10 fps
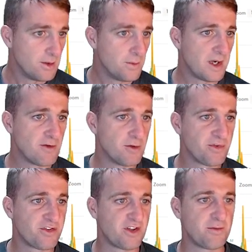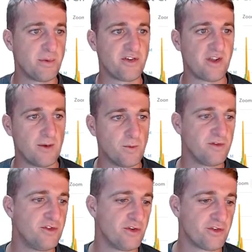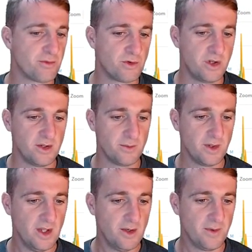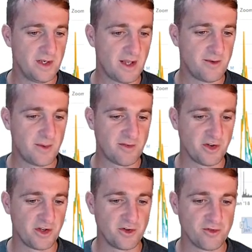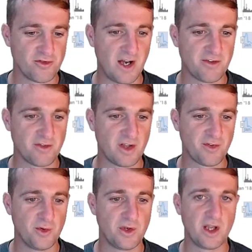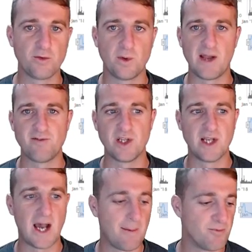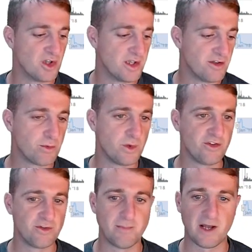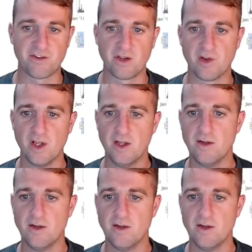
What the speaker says: We have up 6%. We've done some, we have done a good rise over the last few days. We had the app release, which is massive.